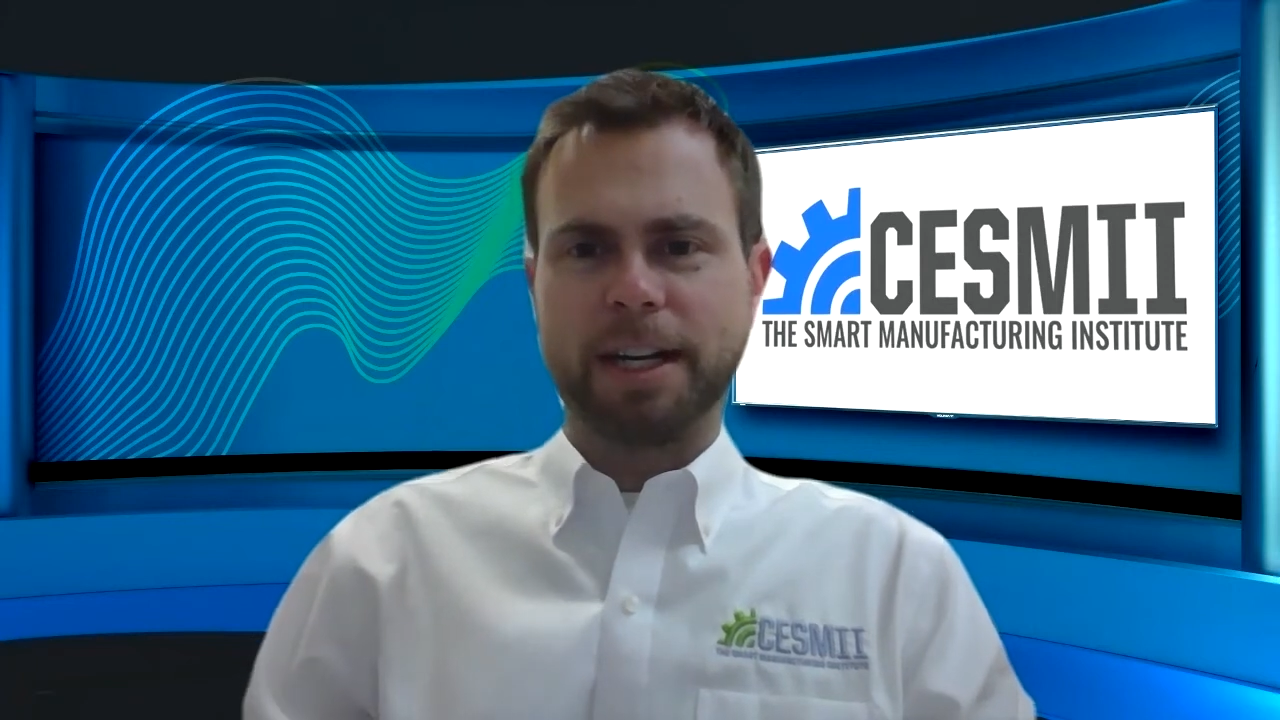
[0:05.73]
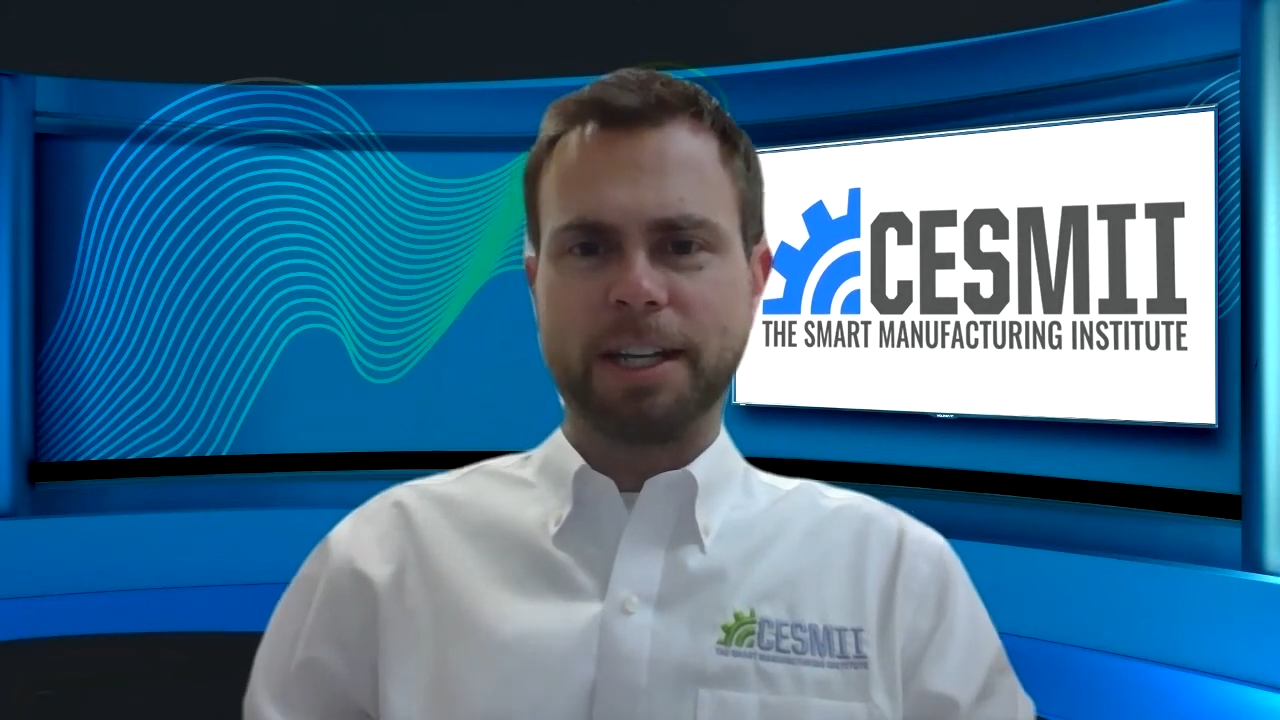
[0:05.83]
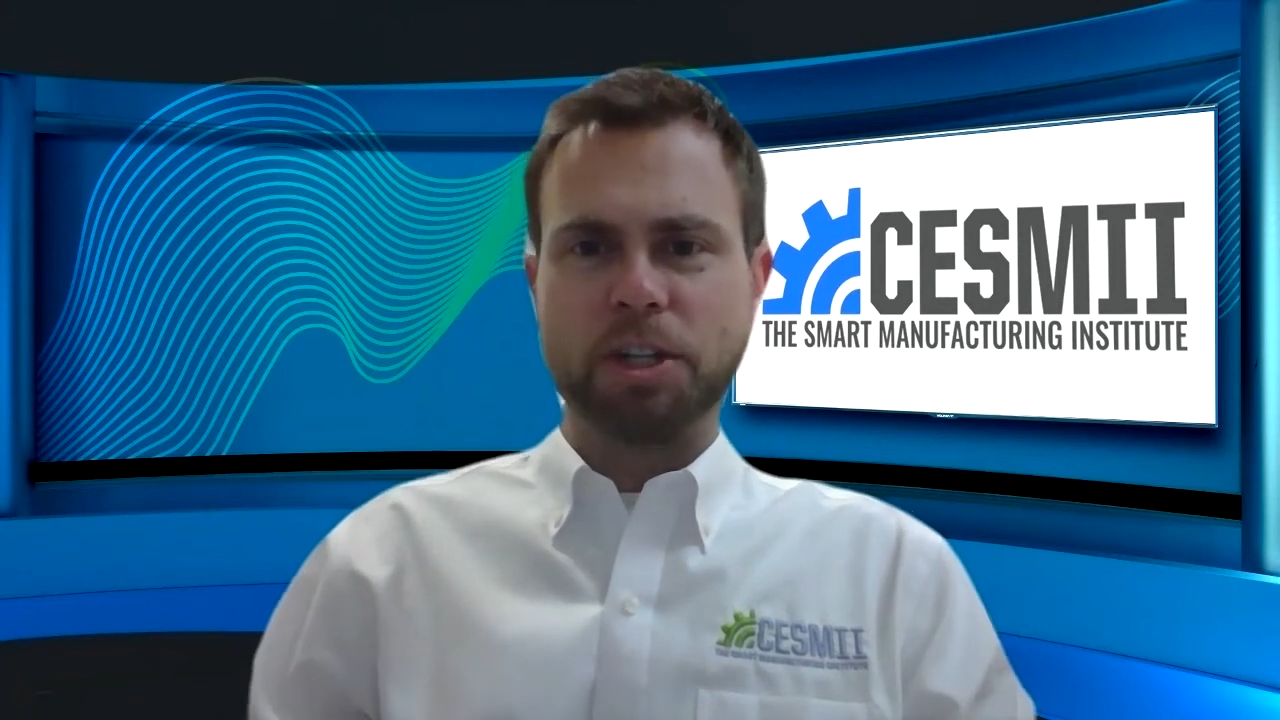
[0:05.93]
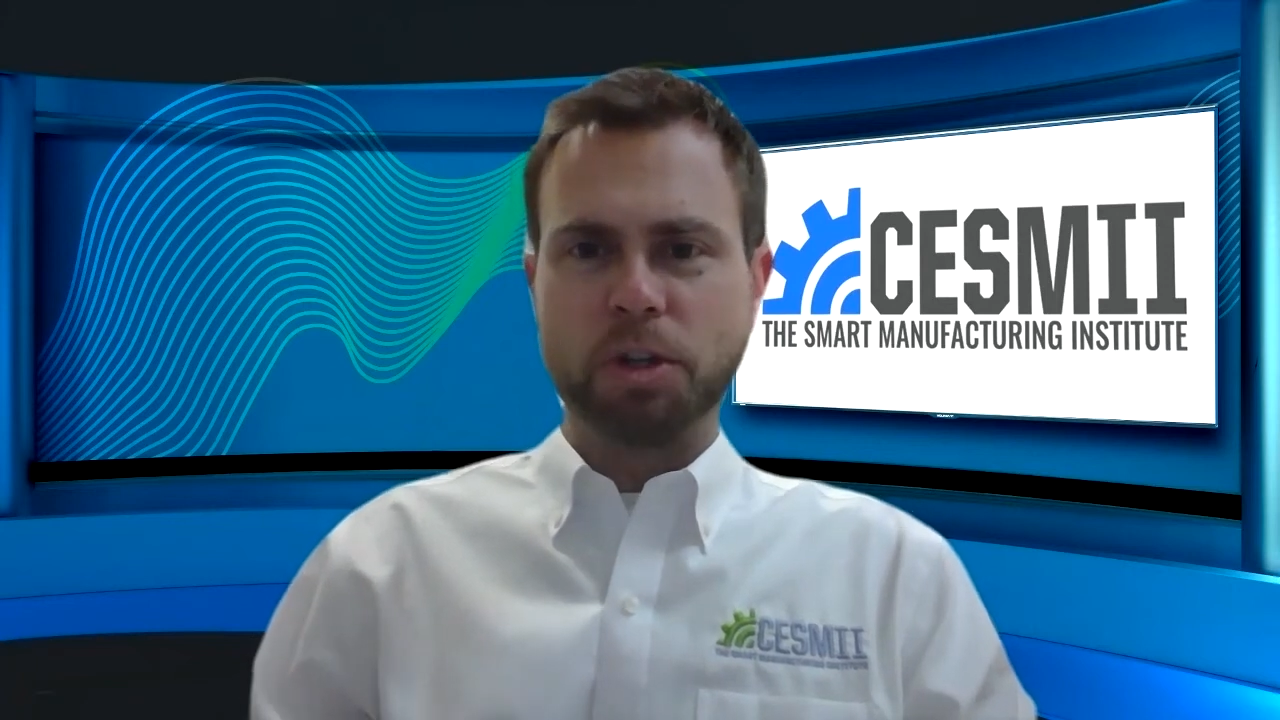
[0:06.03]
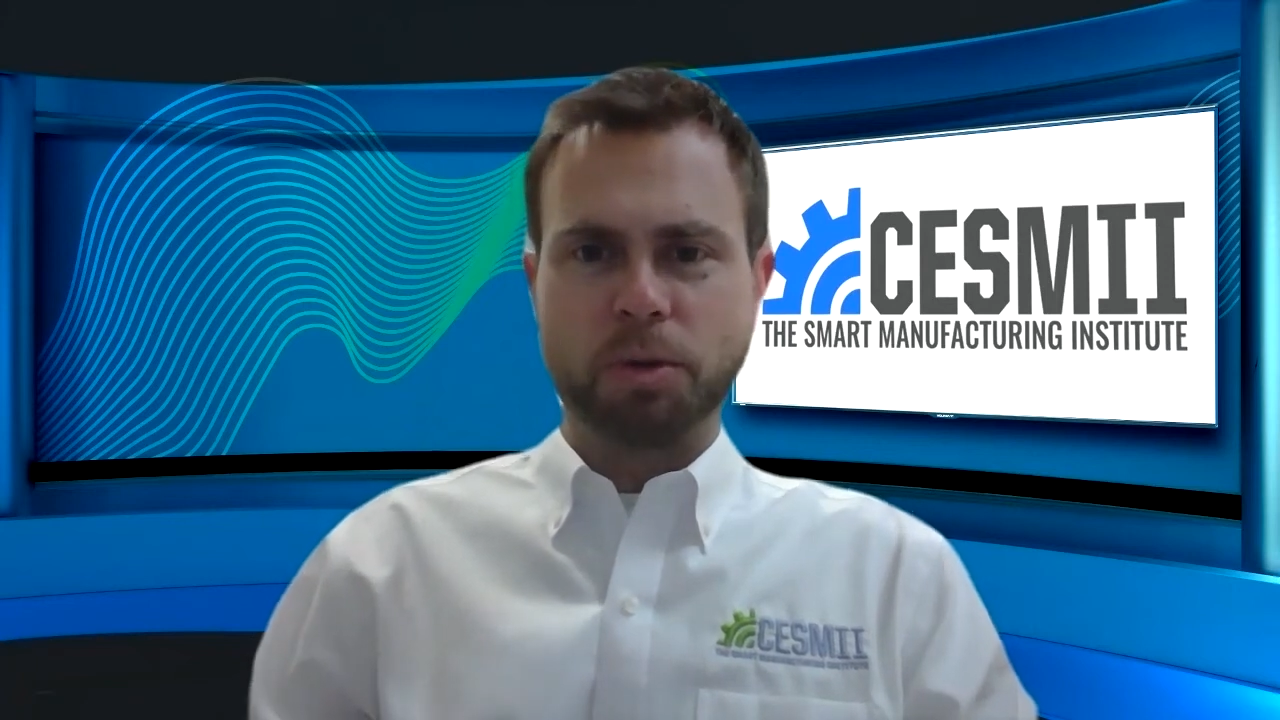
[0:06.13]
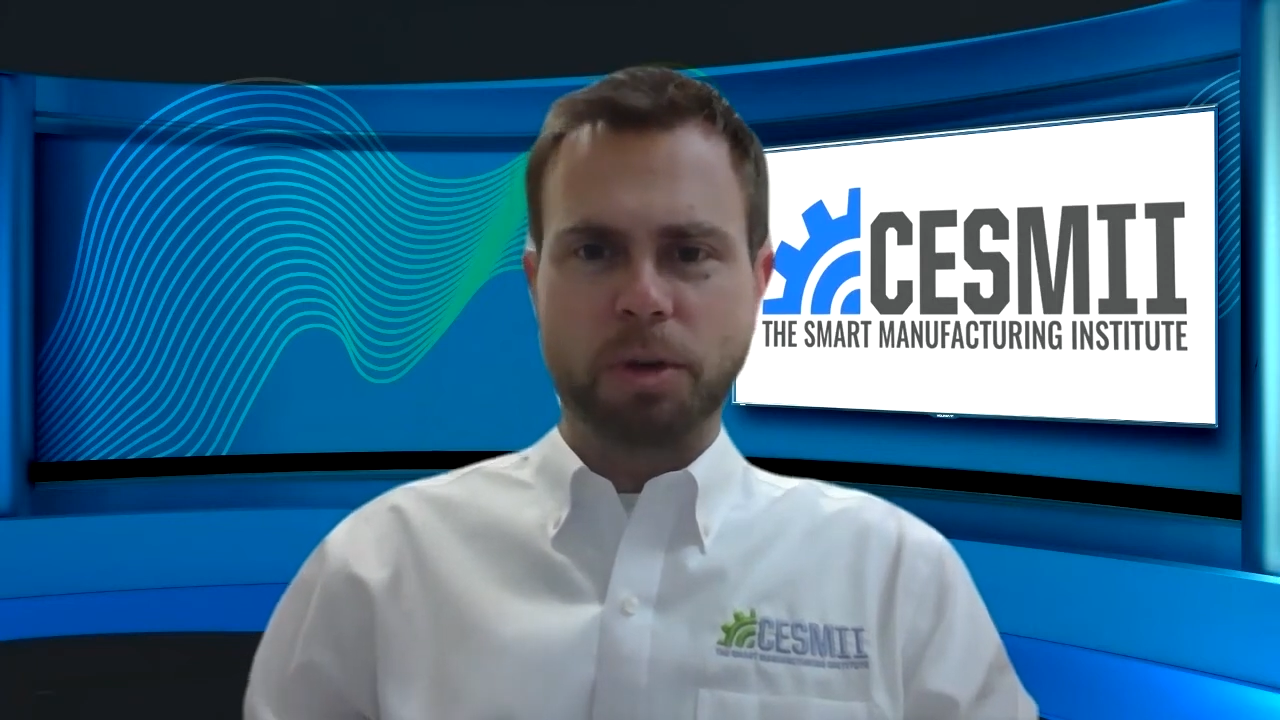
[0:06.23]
a new